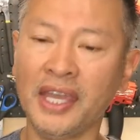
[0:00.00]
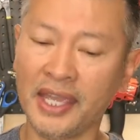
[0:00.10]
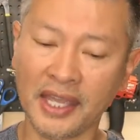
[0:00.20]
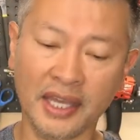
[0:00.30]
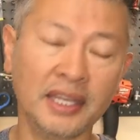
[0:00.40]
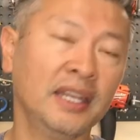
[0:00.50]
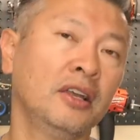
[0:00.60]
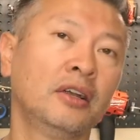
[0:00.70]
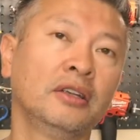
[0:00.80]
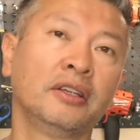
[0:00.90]
And
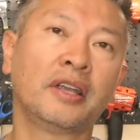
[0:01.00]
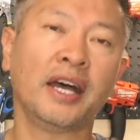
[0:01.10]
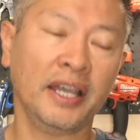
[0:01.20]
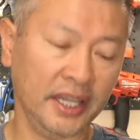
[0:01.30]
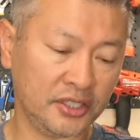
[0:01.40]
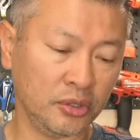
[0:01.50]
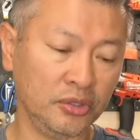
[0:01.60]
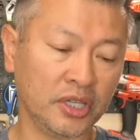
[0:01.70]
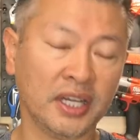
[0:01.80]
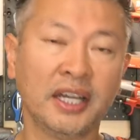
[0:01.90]
earlier I had
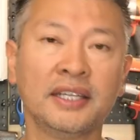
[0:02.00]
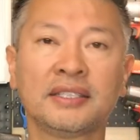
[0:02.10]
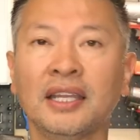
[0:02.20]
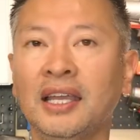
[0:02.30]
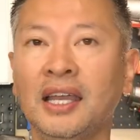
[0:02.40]
told you guys,